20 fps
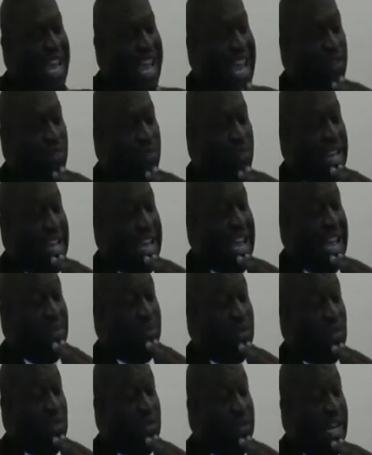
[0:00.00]
And we
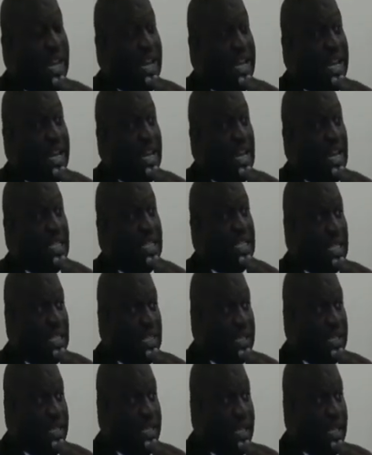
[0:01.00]
have created a
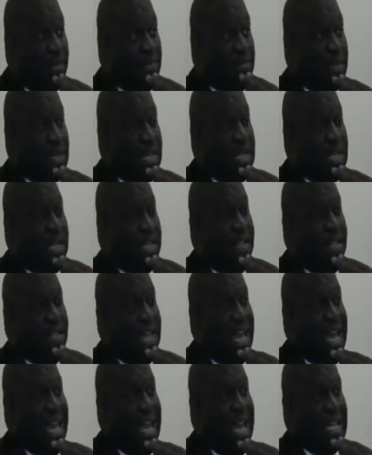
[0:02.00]
system
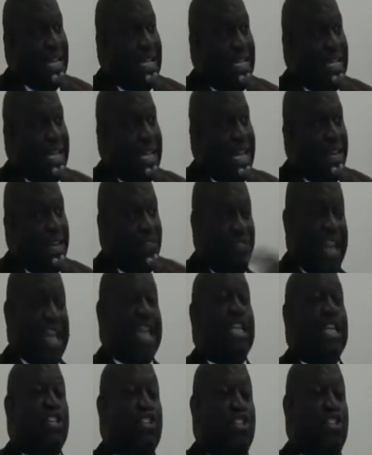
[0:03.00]
that
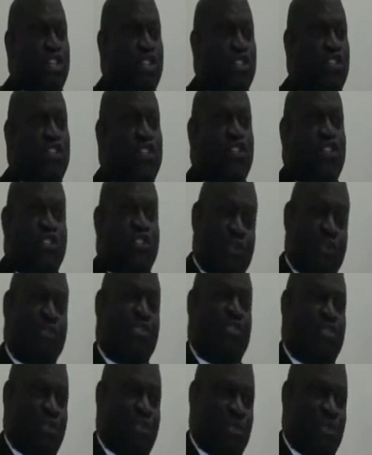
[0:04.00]
advantages
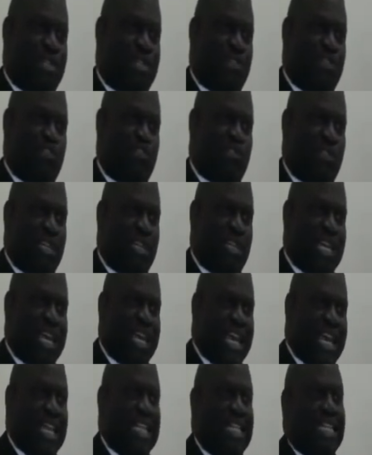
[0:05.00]
certain students
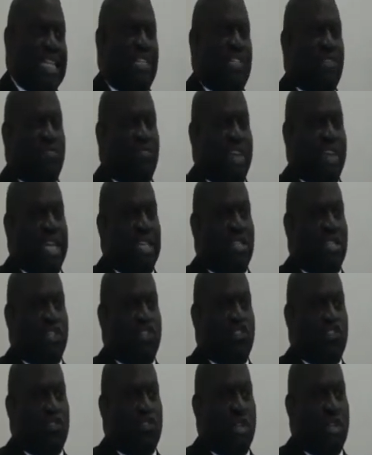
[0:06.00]
and
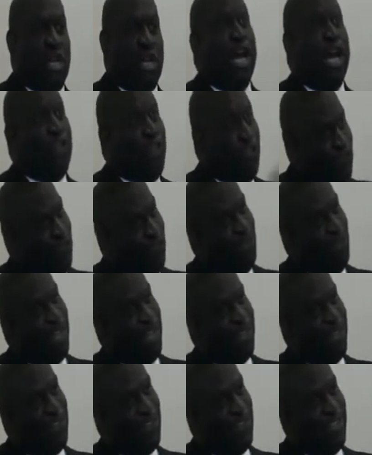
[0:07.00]
disadvantages other
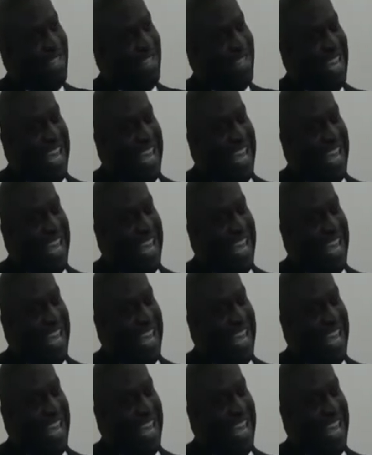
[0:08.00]
students.